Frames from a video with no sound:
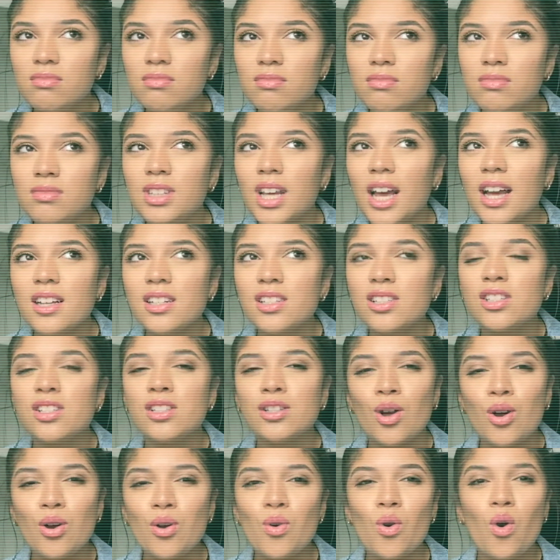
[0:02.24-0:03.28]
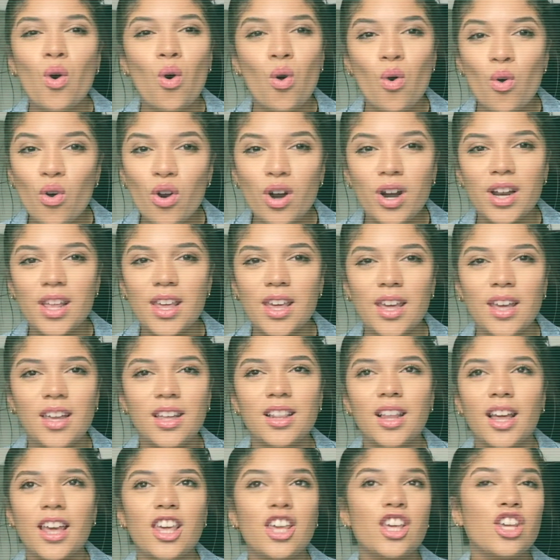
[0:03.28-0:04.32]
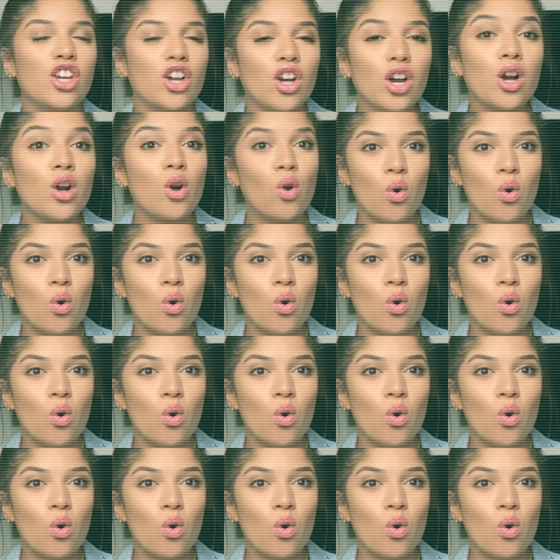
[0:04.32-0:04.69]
That's so corny. Like, you're